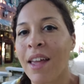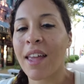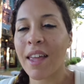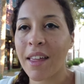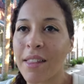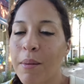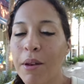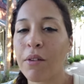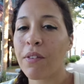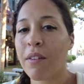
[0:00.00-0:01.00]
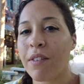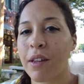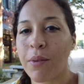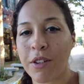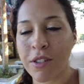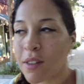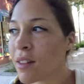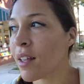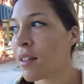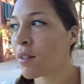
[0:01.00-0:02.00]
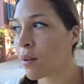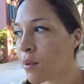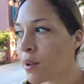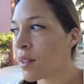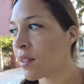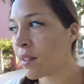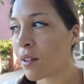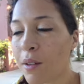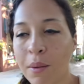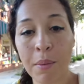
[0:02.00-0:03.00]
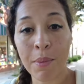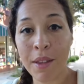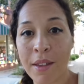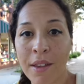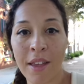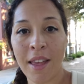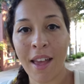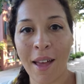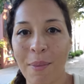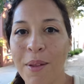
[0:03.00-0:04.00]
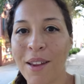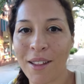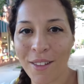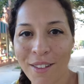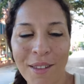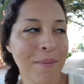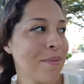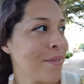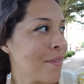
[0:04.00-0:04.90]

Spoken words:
And let me know if you have any questions, as always, I'll be happy to answer them.